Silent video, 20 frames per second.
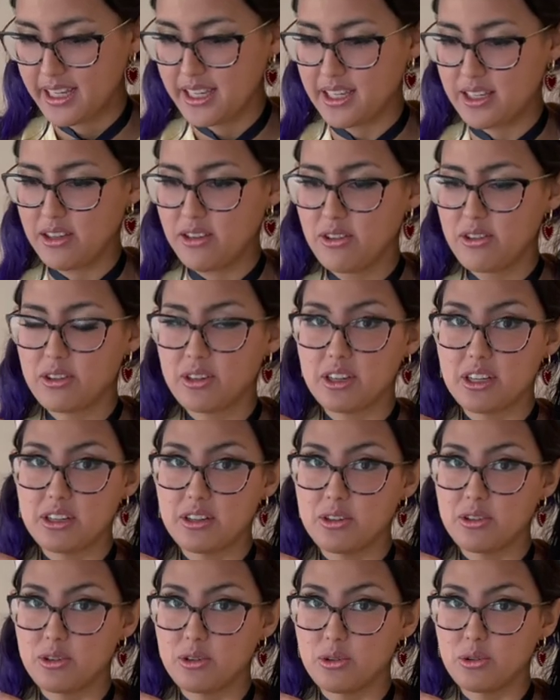You can
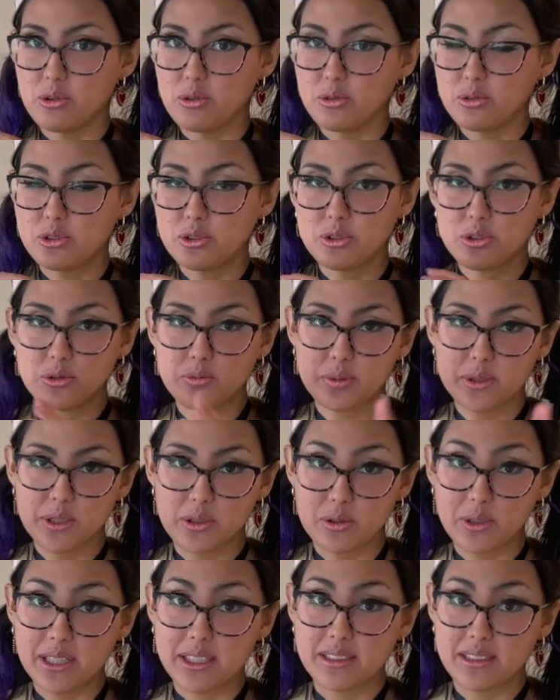go super
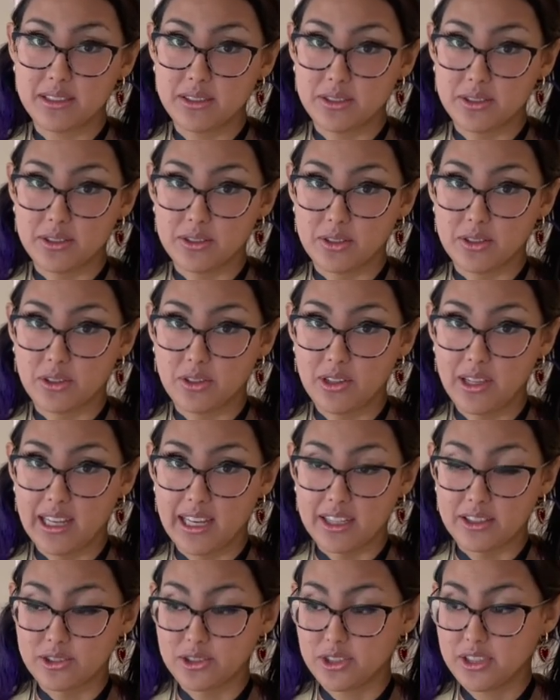crazy on your
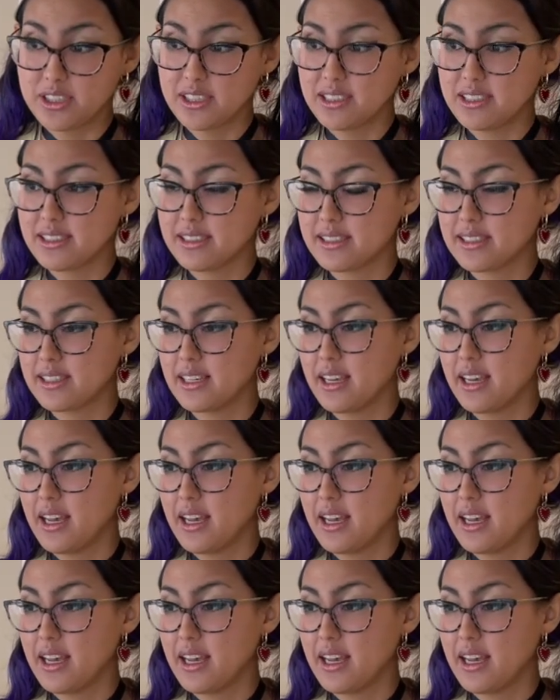collages.